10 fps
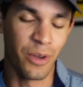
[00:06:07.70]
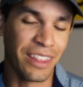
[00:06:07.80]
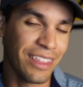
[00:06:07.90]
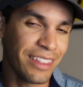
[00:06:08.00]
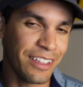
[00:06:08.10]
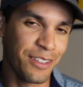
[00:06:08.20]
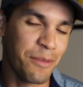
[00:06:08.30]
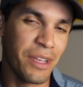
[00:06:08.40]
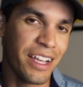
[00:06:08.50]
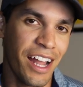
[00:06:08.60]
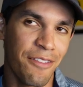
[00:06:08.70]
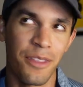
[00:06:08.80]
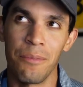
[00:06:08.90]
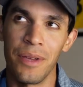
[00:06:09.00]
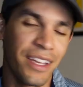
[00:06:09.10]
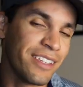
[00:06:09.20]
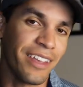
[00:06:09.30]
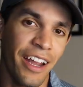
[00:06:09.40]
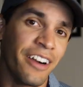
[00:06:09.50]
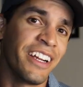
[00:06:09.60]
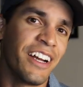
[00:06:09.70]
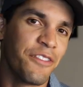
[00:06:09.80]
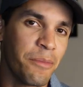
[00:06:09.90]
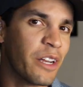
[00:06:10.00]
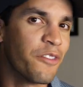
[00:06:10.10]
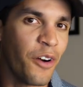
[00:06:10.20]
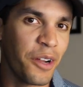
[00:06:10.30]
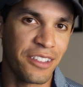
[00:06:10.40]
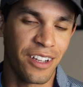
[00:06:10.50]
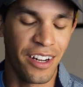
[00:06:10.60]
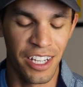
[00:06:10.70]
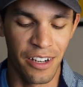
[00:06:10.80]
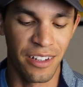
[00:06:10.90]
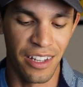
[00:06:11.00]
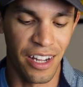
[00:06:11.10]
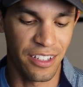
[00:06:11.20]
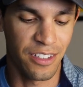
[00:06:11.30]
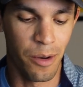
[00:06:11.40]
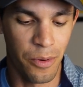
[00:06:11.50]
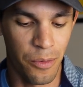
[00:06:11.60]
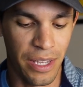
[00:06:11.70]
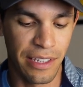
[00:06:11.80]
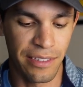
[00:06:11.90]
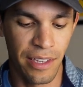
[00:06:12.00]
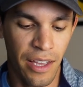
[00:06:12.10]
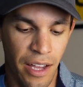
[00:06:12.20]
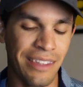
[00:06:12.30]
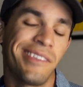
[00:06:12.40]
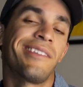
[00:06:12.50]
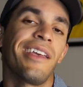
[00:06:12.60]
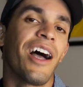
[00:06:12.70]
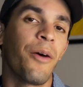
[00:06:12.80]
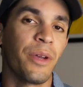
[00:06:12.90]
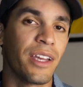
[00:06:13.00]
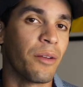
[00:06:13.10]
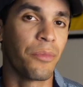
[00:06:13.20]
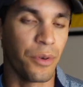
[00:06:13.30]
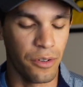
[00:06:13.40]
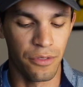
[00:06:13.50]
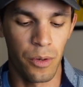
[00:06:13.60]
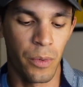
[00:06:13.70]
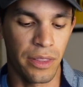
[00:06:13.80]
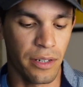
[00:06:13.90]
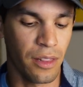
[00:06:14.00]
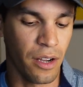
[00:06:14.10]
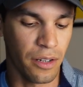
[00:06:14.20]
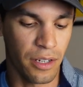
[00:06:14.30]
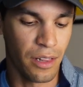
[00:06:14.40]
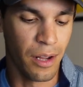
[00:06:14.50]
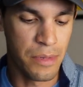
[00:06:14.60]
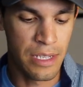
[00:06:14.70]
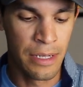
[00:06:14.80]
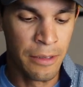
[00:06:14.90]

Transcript: I think that's going to be kind of the biggest area for me to focus on here in the next couple weeks and see how we can improve with our longer clubs.